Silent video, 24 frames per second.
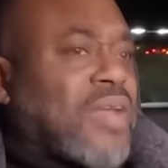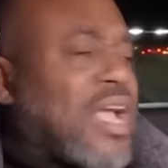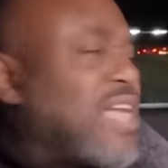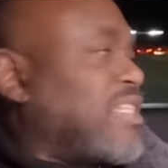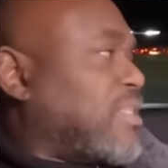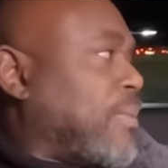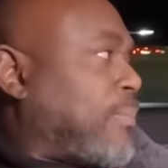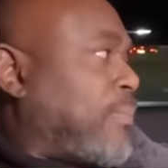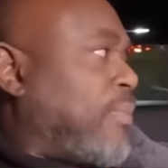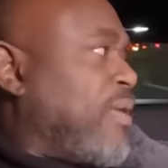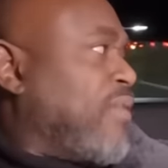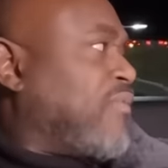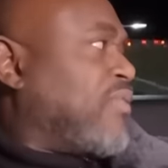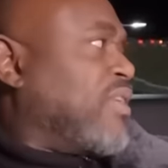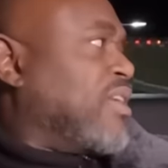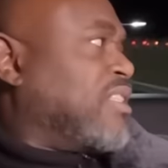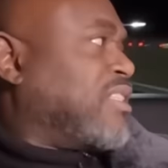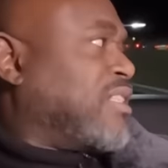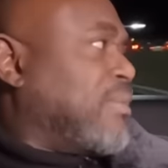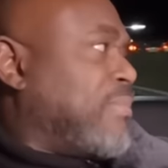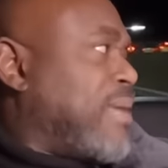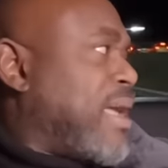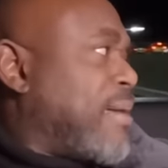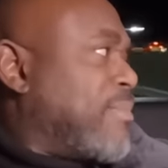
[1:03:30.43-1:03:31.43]
it's a
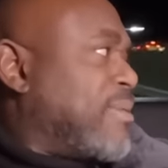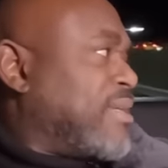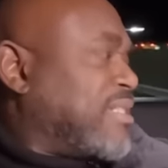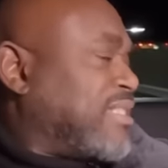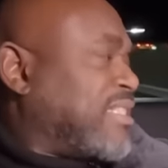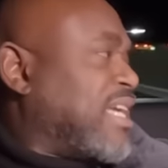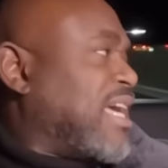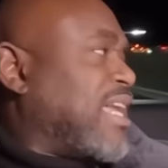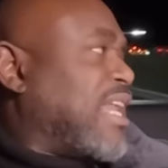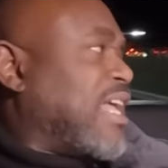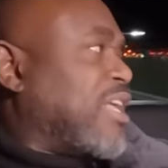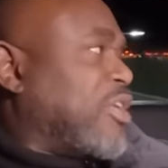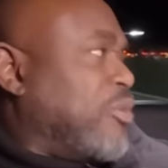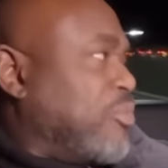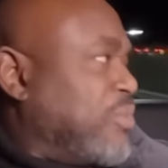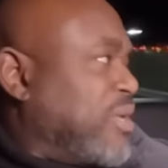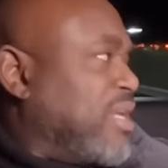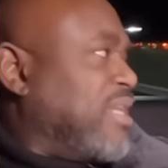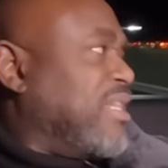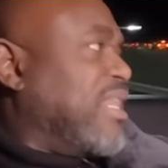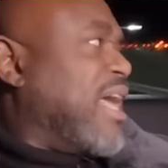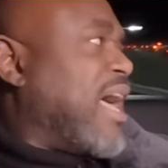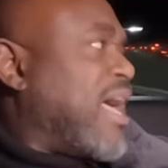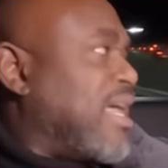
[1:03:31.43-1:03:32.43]
privilege to be able to say that you
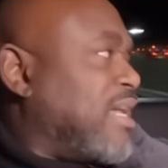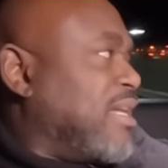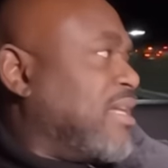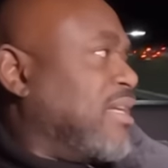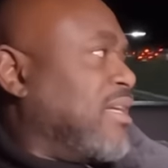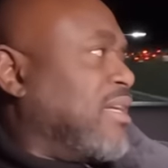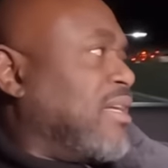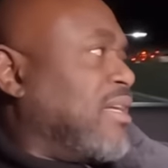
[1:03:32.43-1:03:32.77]
did that.